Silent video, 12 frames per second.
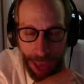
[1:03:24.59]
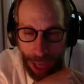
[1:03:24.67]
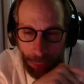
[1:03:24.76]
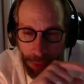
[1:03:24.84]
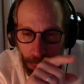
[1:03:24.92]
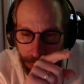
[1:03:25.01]

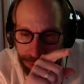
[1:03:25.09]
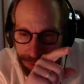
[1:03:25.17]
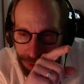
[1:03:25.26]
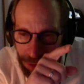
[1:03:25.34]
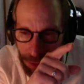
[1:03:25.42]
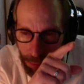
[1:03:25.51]
And we wouldn't
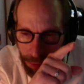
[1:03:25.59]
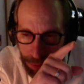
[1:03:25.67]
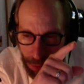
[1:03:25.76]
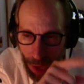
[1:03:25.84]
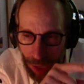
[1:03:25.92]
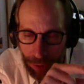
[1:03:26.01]
see them with
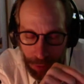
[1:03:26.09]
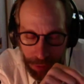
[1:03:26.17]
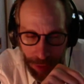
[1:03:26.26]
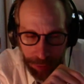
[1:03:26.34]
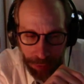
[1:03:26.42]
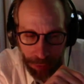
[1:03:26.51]
the LIGO
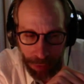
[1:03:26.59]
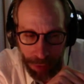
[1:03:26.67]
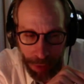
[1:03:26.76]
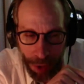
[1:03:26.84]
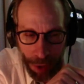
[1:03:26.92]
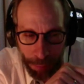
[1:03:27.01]
detector,
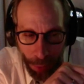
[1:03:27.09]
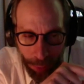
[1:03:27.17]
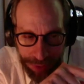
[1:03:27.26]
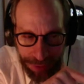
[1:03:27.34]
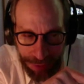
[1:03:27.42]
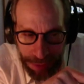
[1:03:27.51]
but
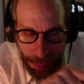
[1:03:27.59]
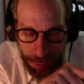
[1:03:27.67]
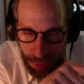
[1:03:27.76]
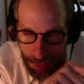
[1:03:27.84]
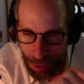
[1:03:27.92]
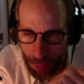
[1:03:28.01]
we'd see them
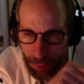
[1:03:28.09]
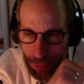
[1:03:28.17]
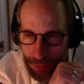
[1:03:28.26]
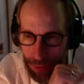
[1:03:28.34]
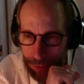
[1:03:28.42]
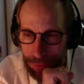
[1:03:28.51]
with another
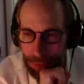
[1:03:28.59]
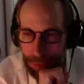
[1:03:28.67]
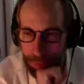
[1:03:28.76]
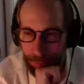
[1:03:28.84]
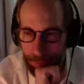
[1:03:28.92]
detector.